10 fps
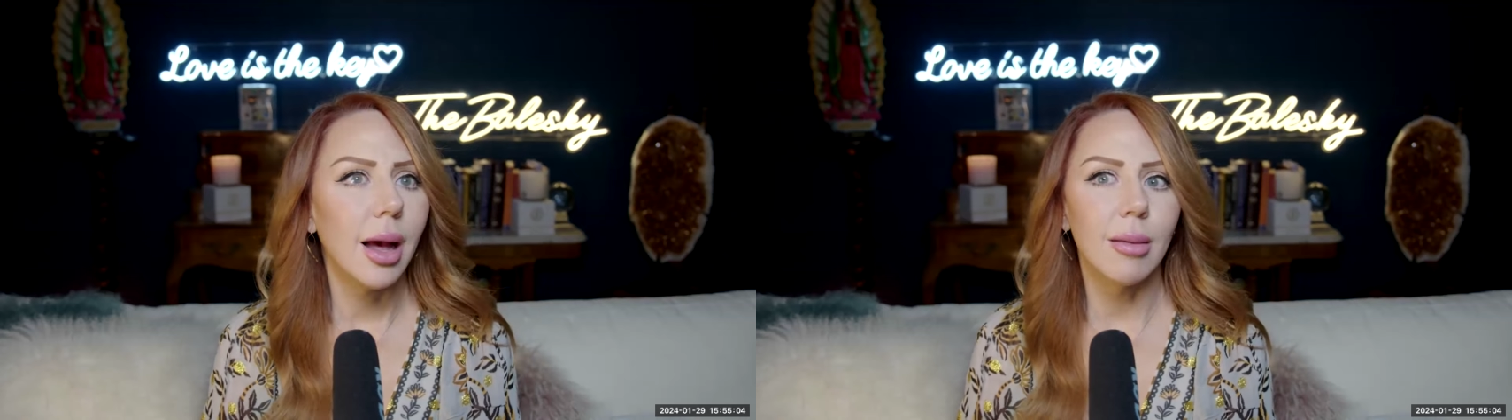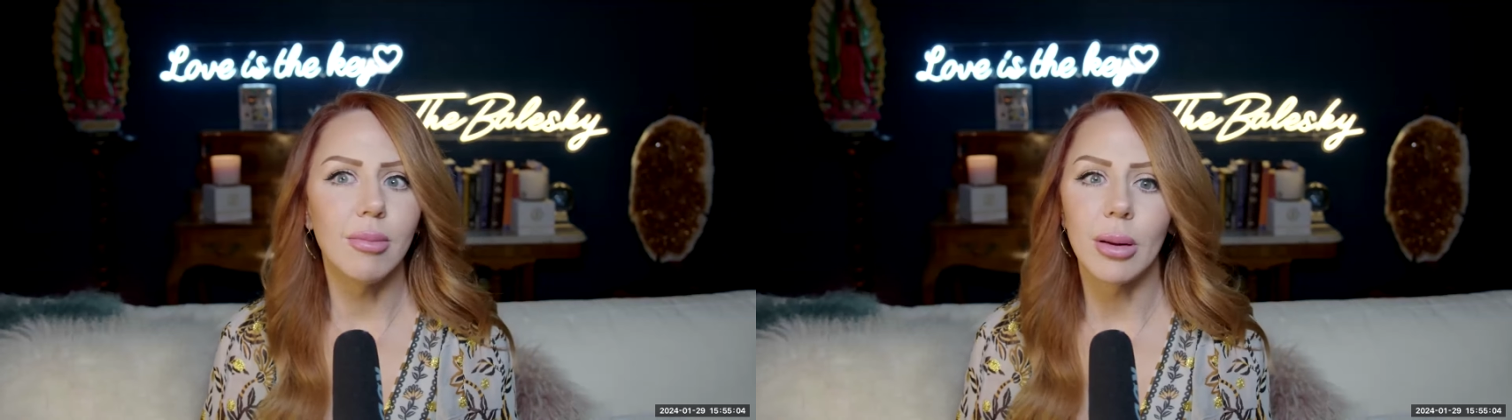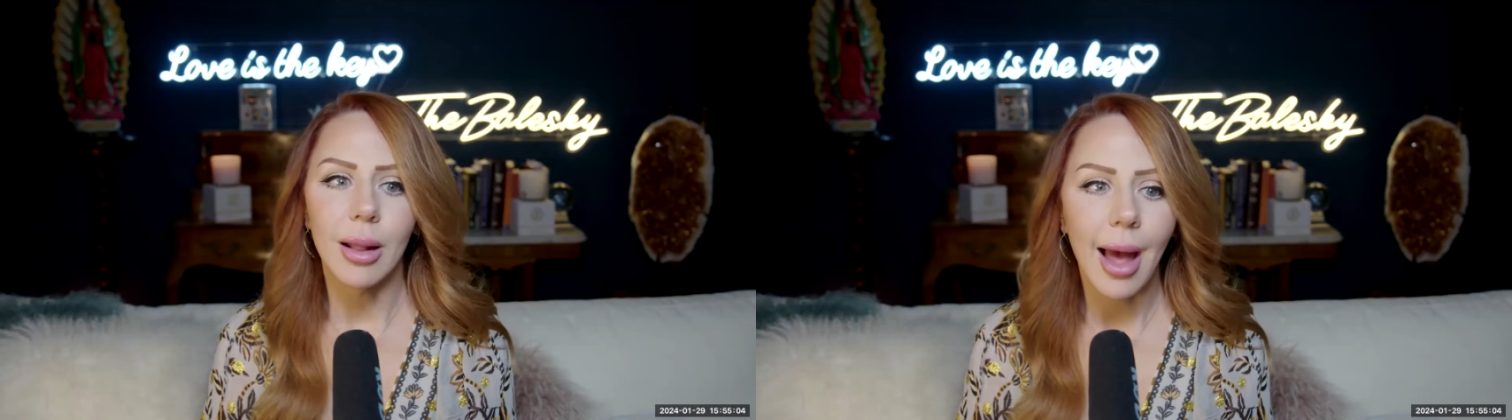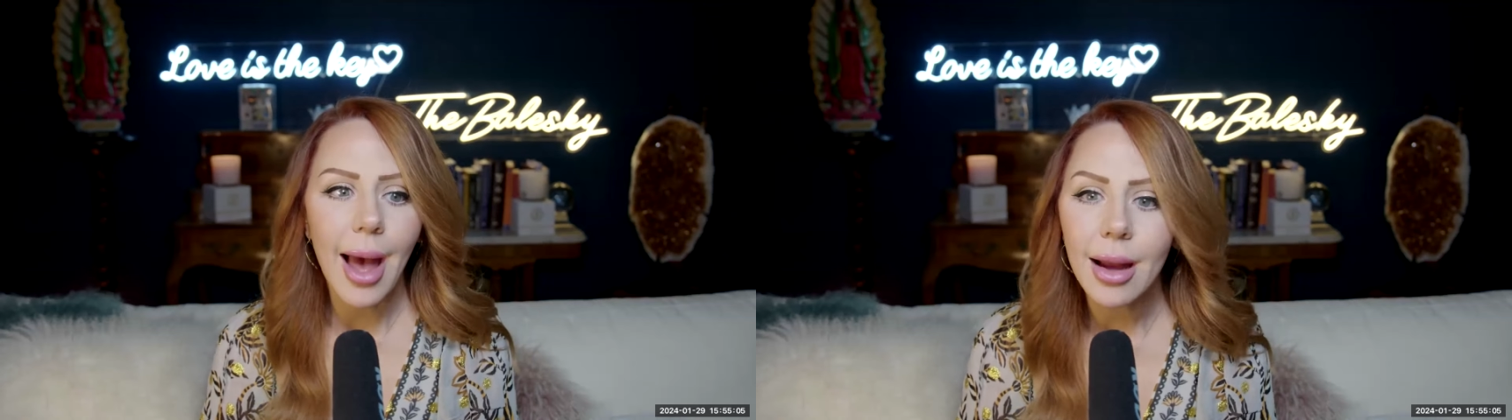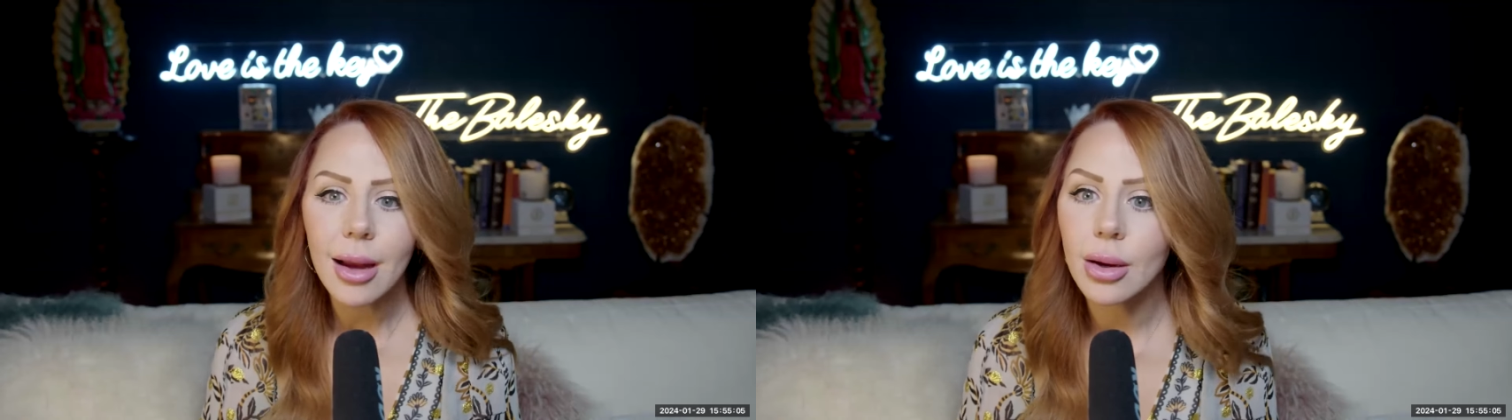a
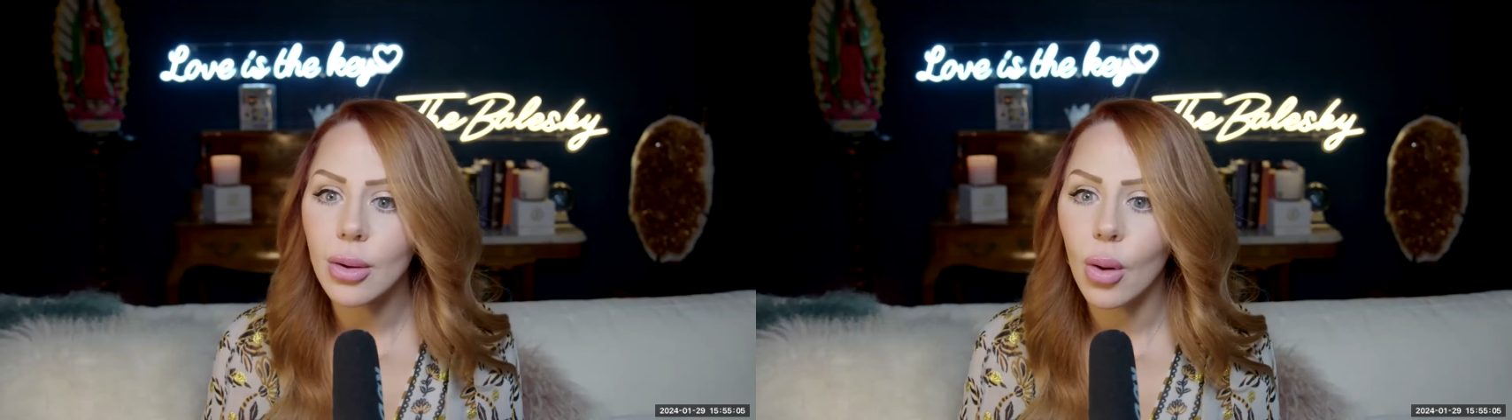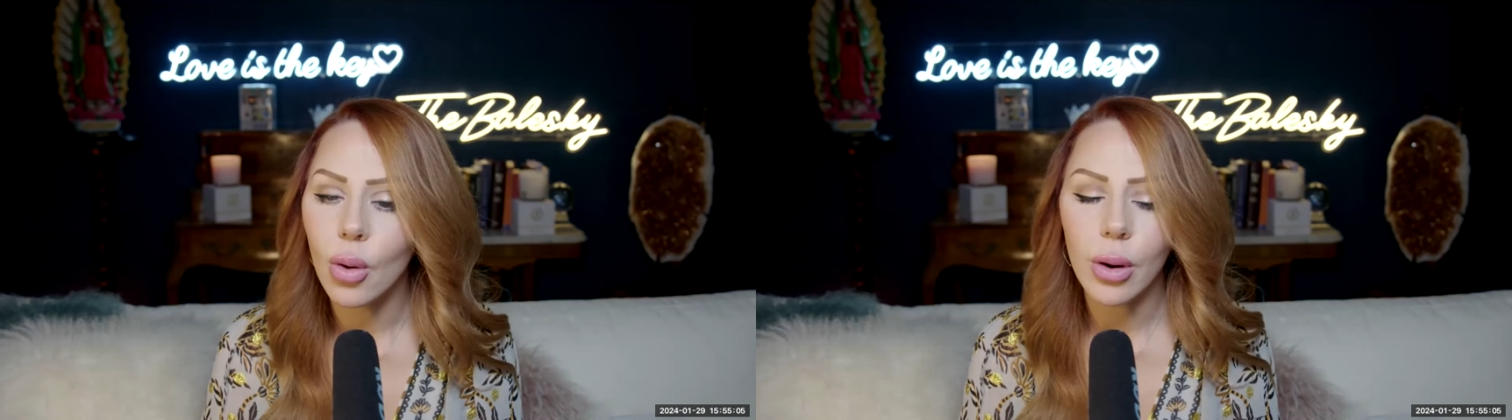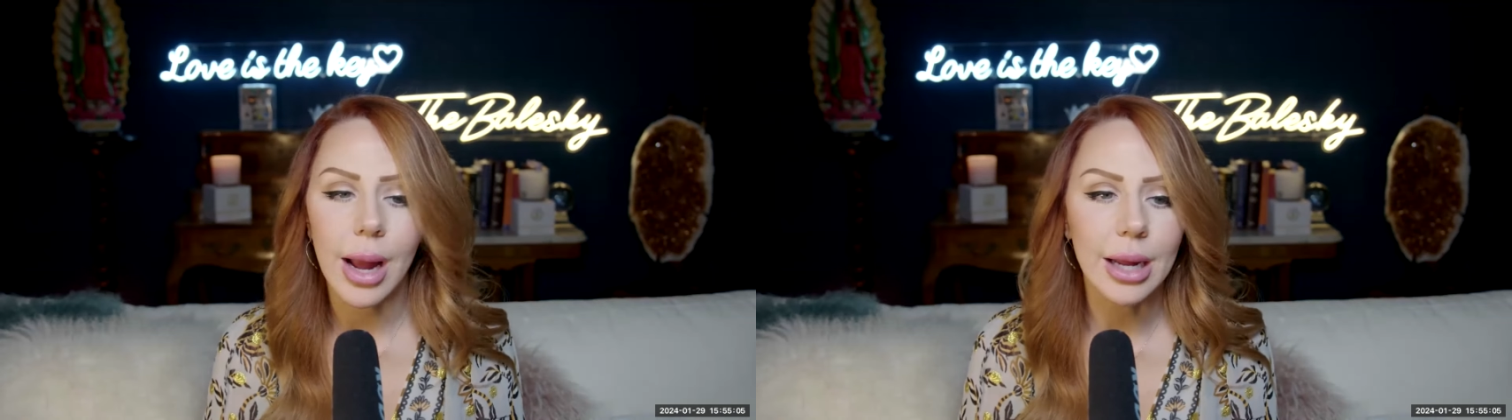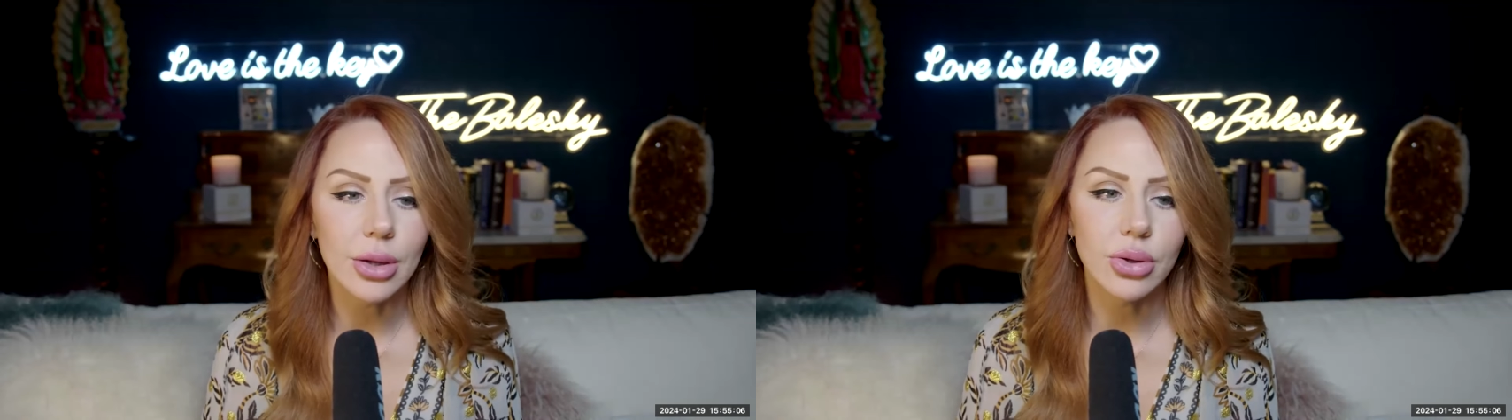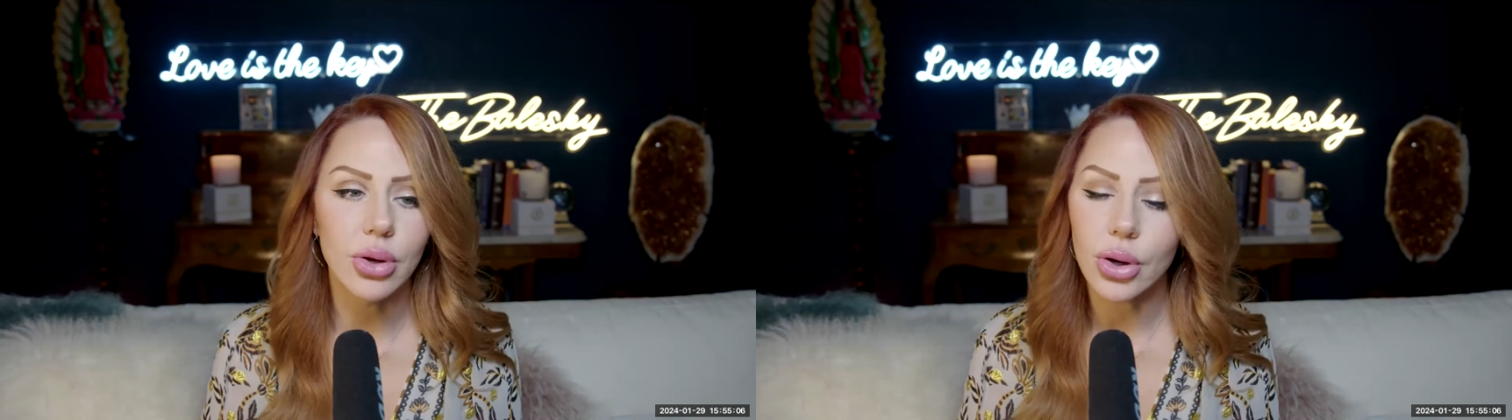black or
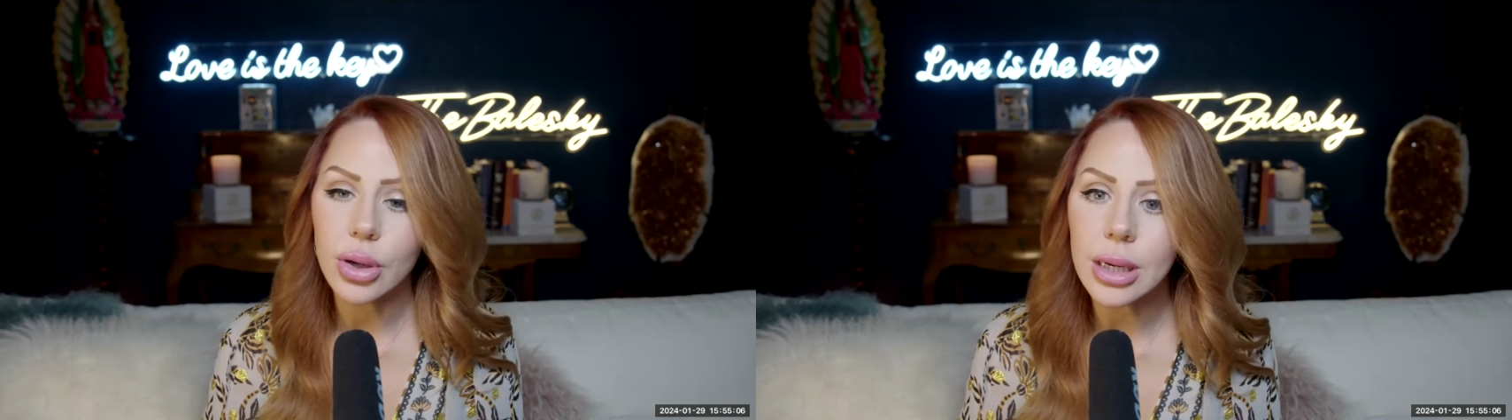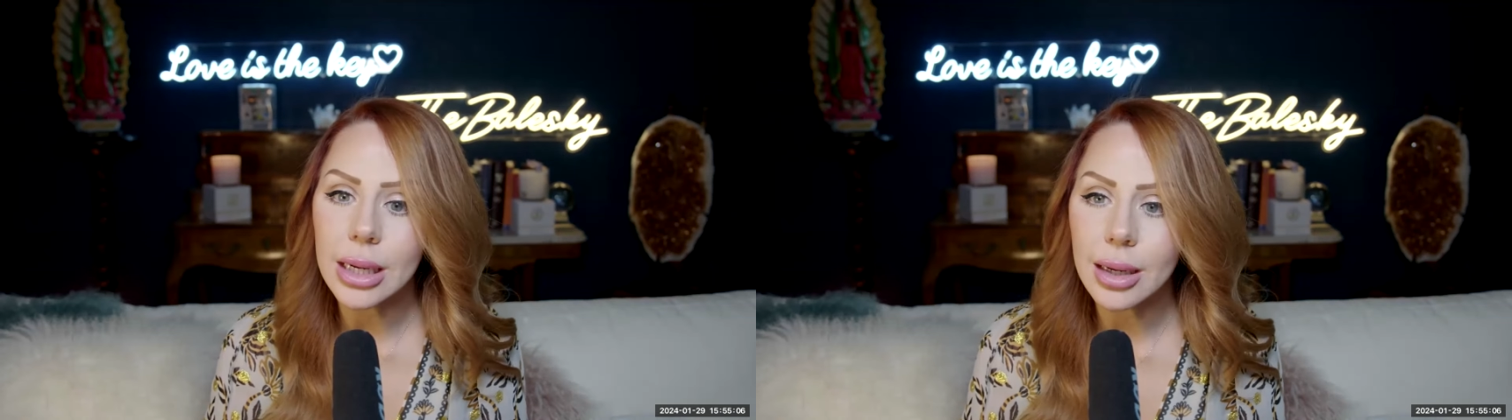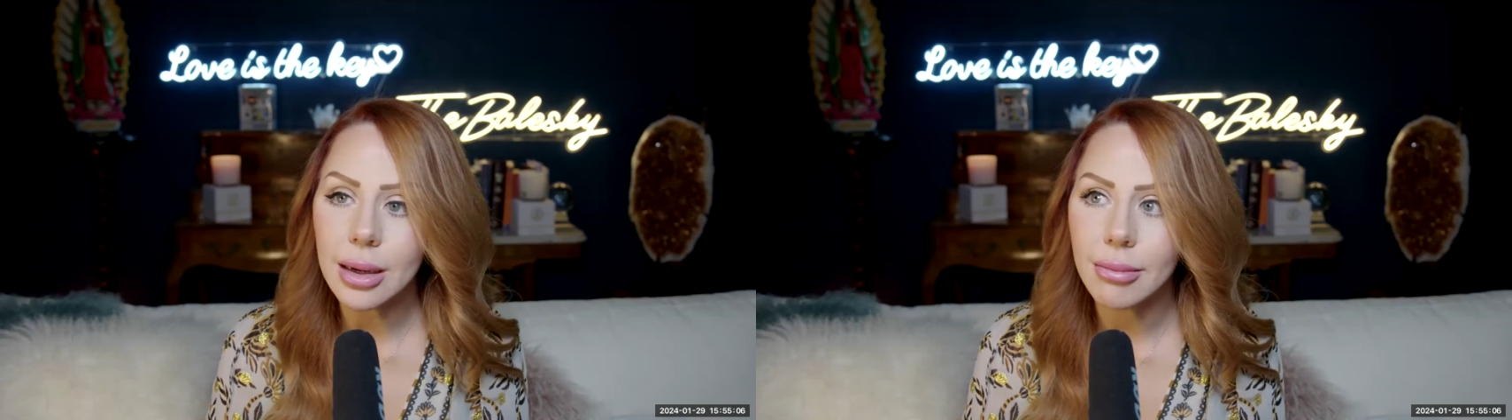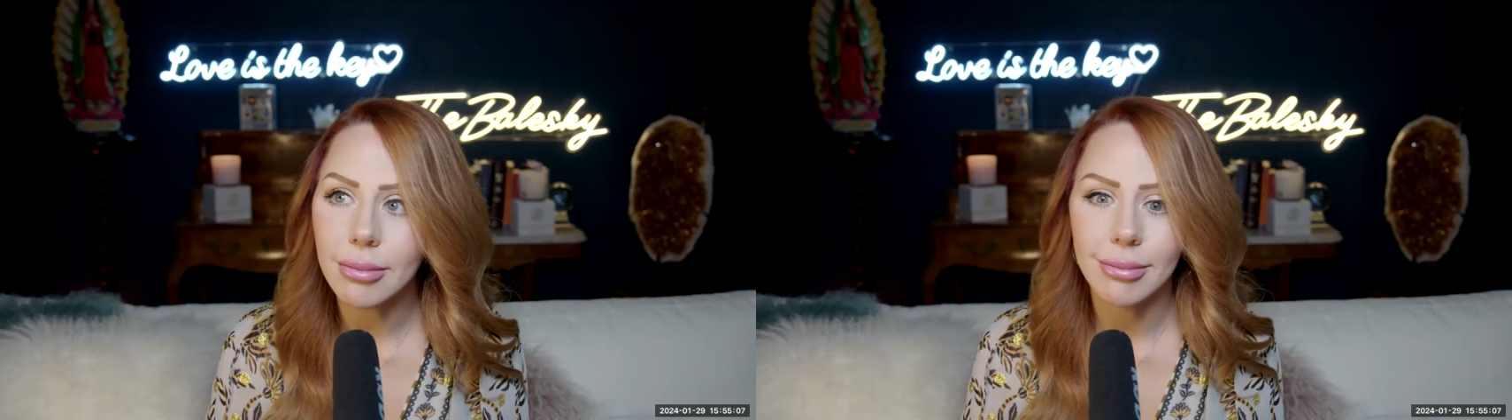a dirty